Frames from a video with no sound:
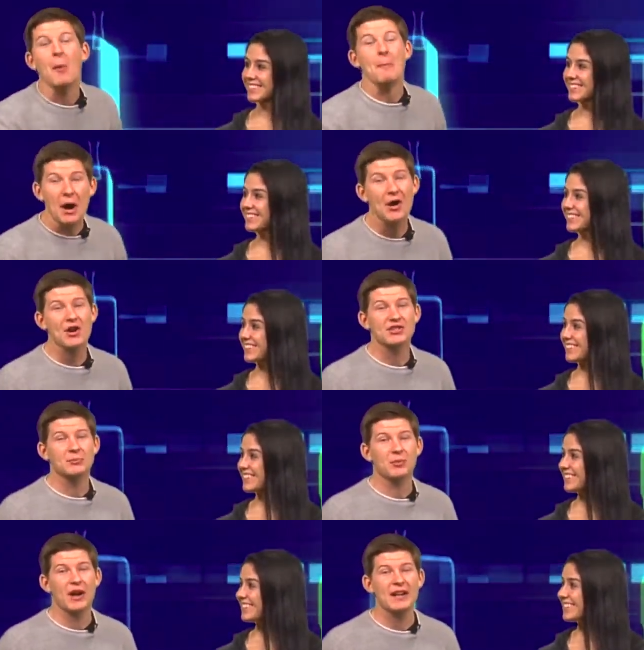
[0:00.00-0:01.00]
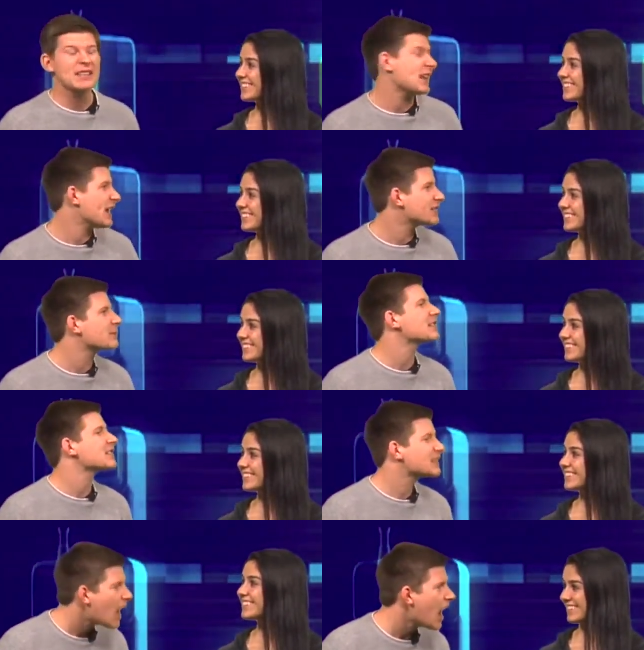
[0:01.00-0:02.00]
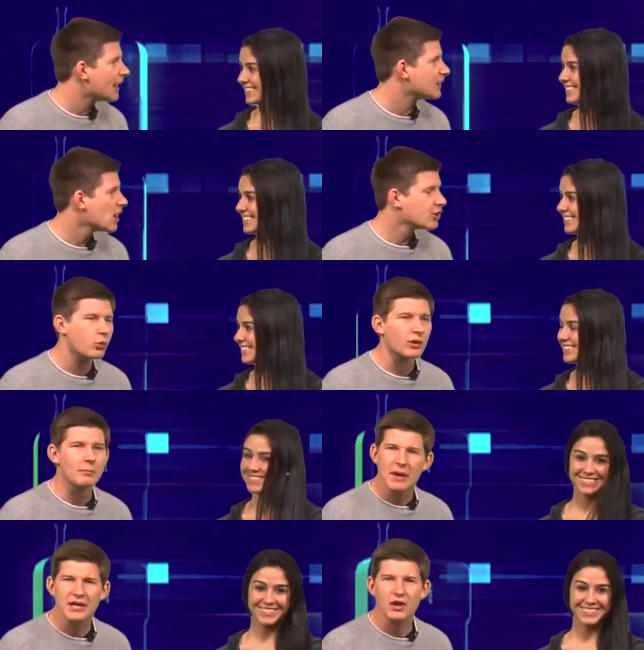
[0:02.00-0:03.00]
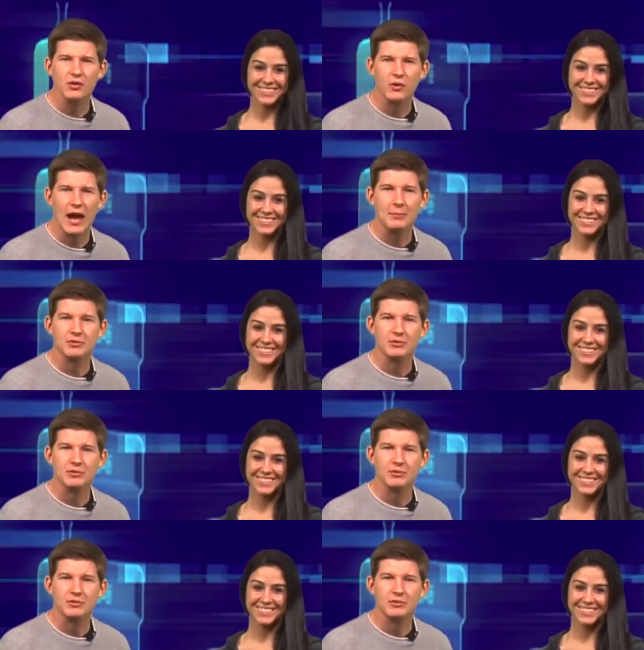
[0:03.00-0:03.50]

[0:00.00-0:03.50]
Speaker 1: My Awesome Brain is that it has been designed to work with many other apps,